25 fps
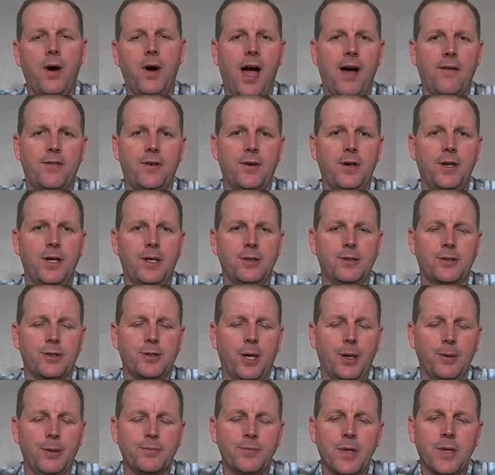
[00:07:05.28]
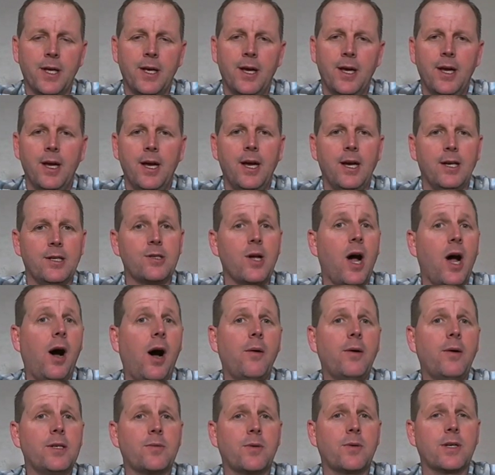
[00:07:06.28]
what we're after here. So as
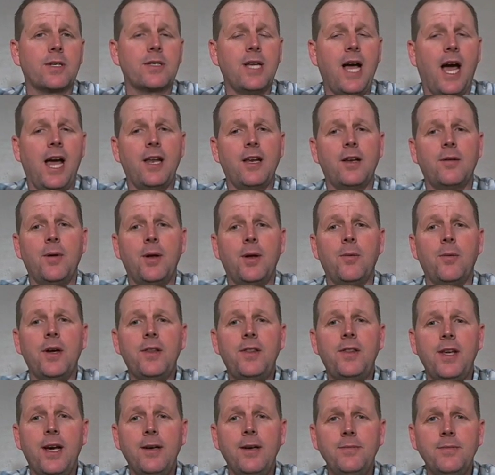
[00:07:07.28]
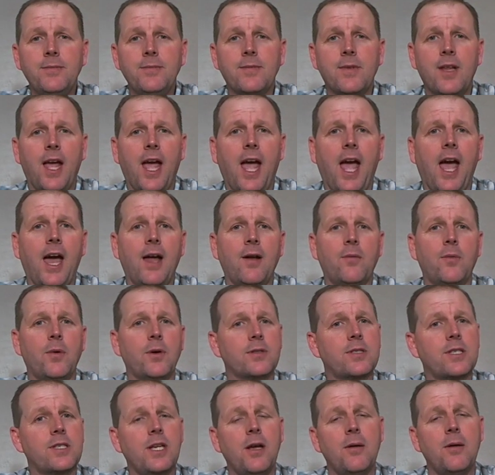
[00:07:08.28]
always, we're excited to be with you, and
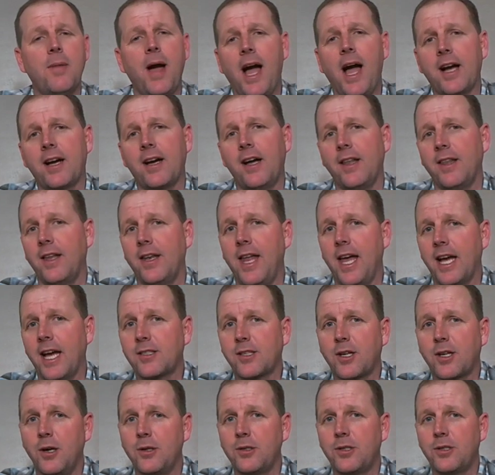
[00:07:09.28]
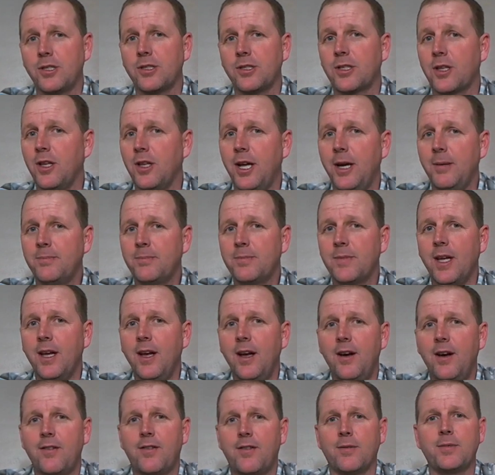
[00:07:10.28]
we'll see you back on the next Coach's Clip
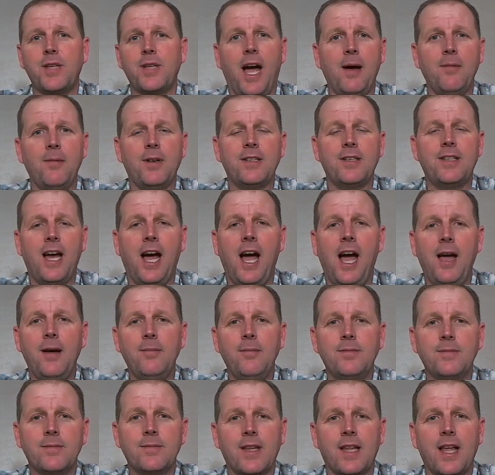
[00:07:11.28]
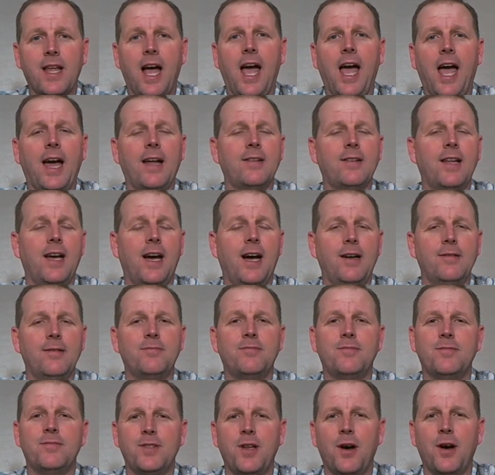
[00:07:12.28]
from time to time. And
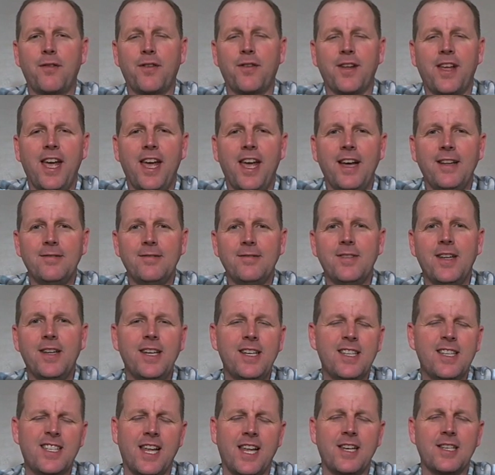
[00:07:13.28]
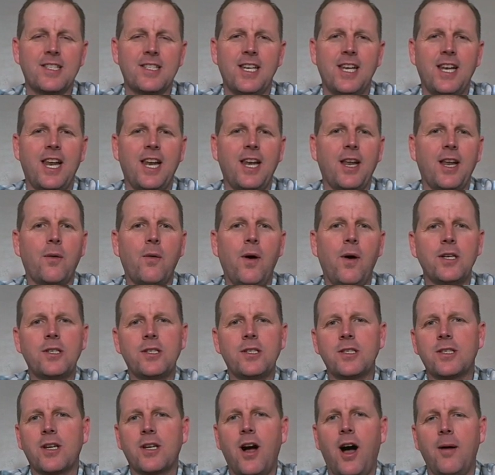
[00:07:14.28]
don't forget, send us in any
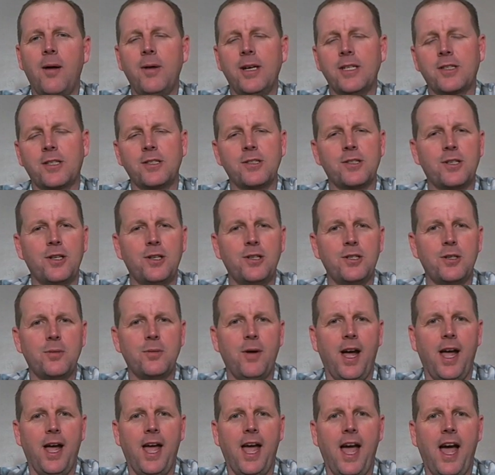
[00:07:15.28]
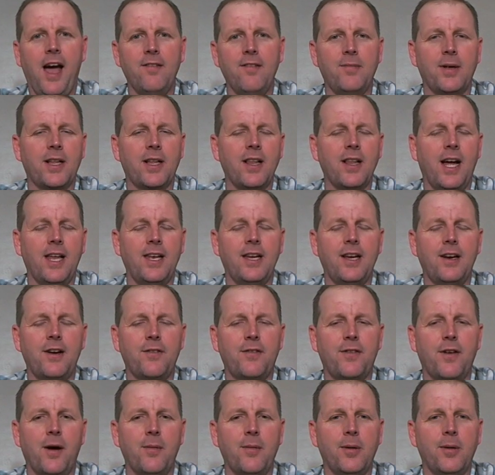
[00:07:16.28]
questions, comments, concerns you might have. Be glad to
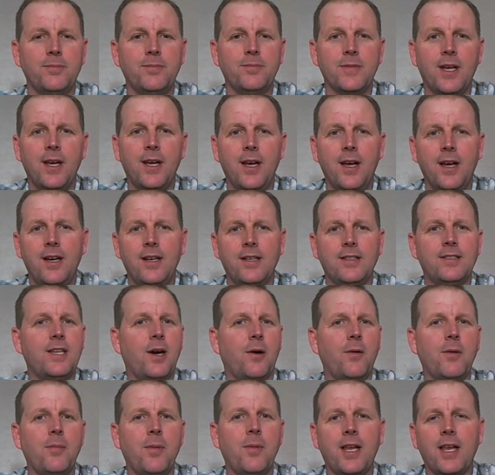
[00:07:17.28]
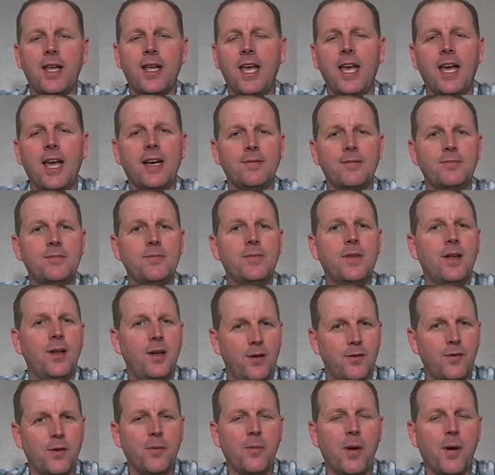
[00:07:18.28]
hear from them. Until we meet again,
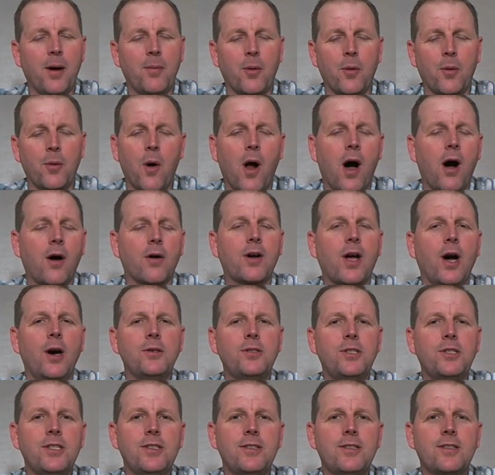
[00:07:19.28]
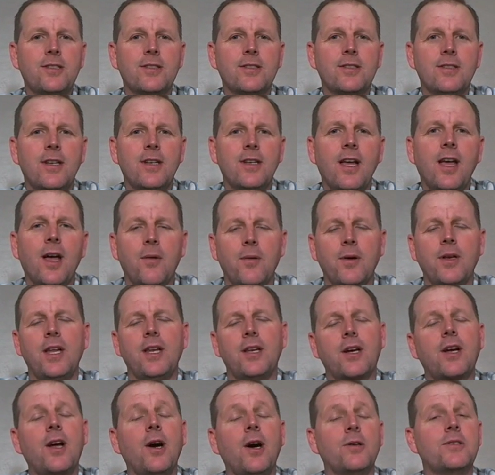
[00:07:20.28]
remember, we're all coaches, and we
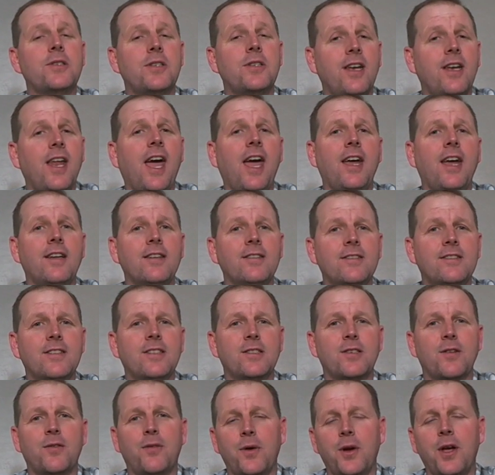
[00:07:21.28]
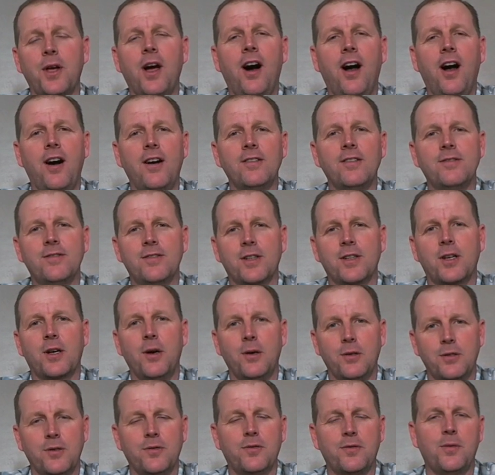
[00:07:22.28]
need to coach today as if we are the
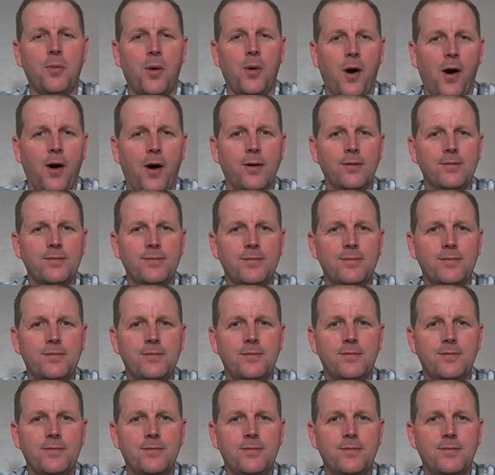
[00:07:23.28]
coach of tomorrow.